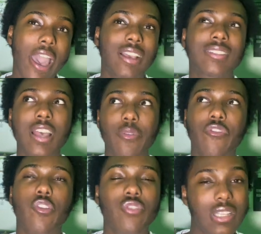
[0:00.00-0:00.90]
except
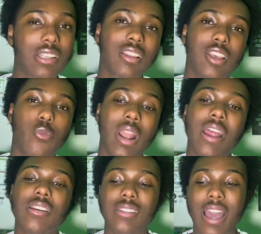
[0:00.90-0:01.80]
for recently when I
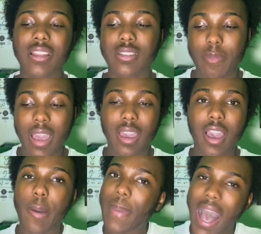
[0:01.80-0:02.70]
decided to make it
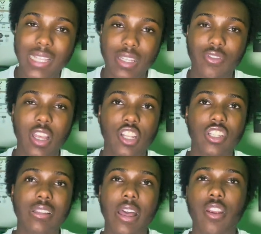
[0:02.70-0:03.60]
a passive thing and
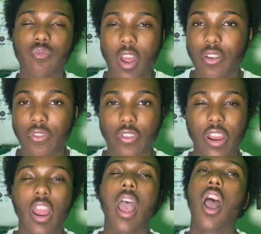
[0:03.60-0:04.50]
just let it run
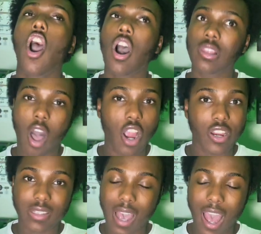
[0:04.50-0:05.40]
for a longer
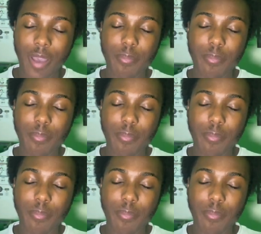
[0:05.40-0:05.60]
time.